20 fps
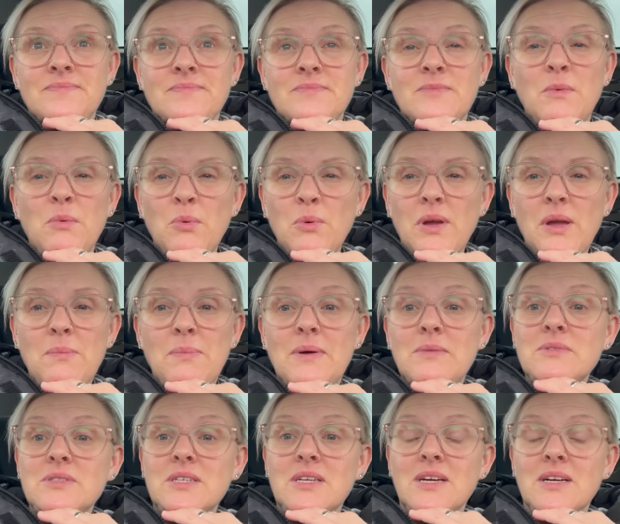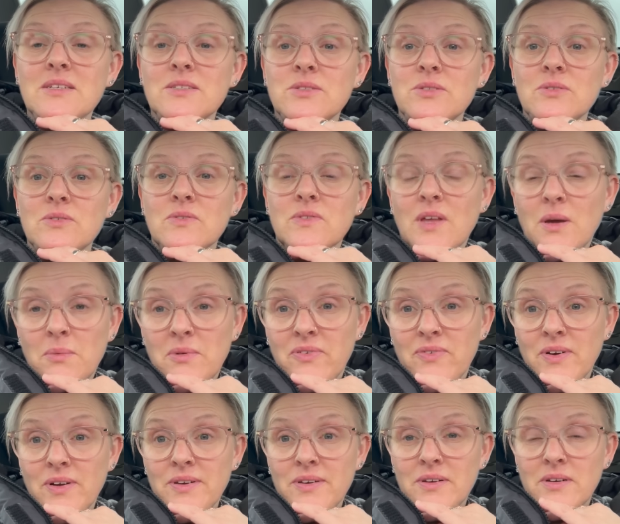Maybe we'll get a bouncy castle. That'll be
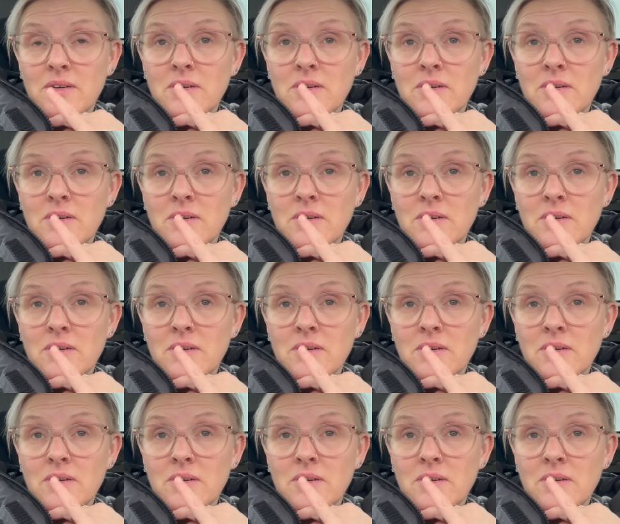fun.